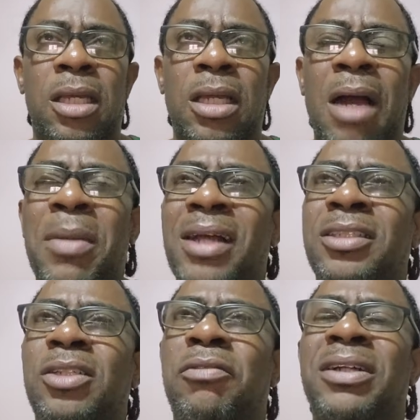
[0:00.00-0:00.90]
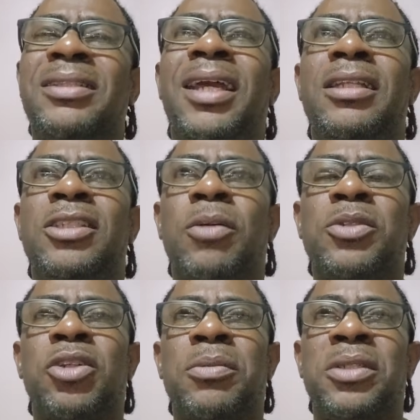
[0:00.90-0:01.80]
I'm asking you for 10
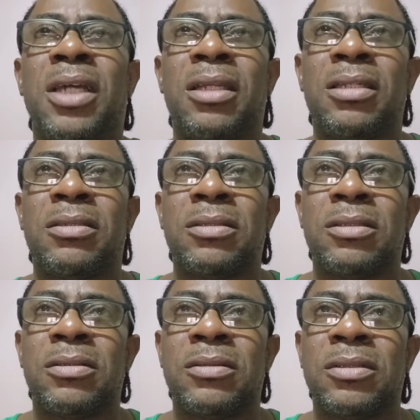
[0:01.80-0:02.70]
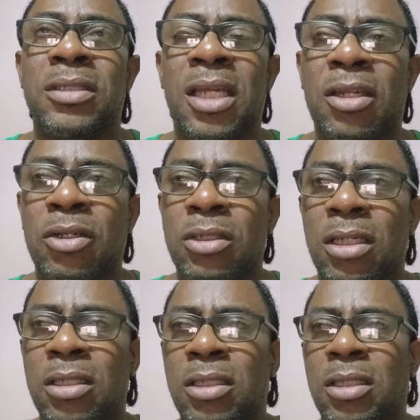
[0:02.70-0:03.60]
subscription,
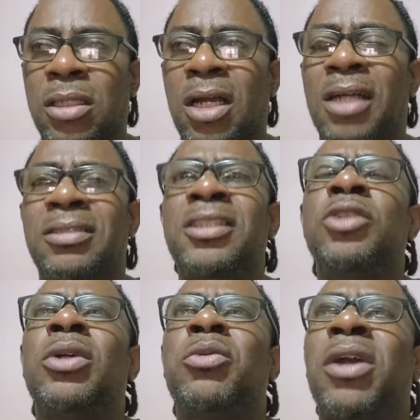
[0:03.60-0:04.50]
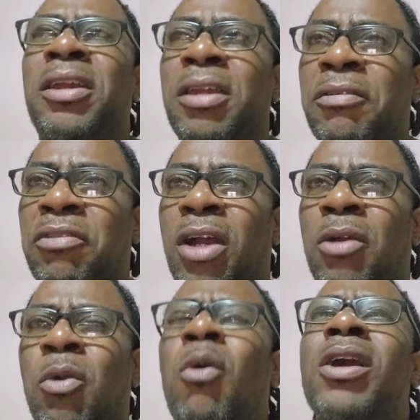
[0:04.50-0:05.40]
because this is what we are here for.
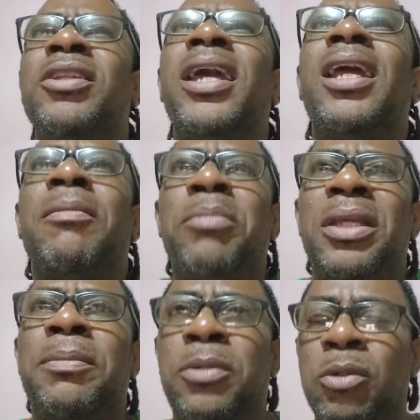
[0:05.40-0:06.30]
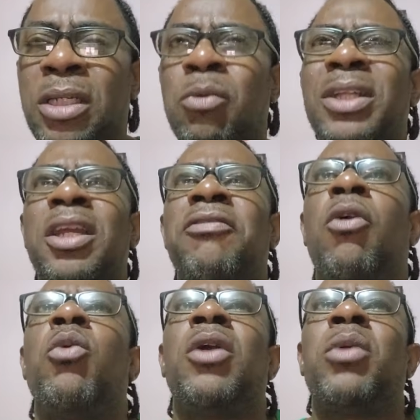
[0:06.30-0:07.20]
We want to help people in whatever
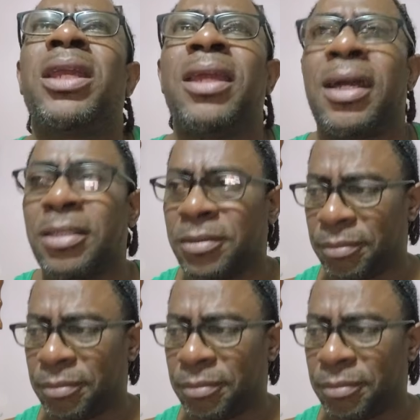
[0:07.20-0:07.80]
way we can.